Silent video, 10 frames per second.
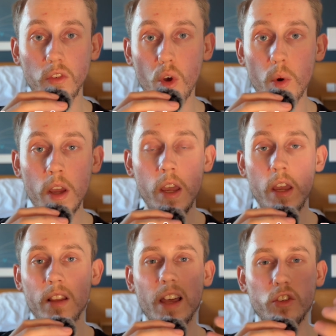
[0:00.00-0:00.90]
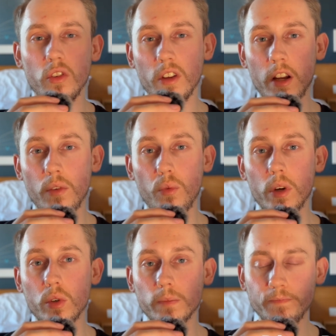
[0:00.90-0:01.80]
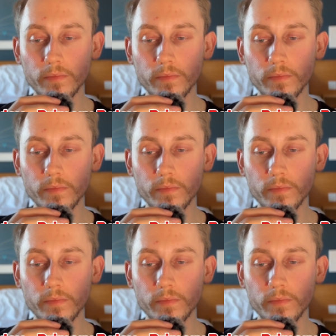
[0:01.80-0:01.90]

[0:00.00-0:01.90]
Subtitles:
So that just kind of will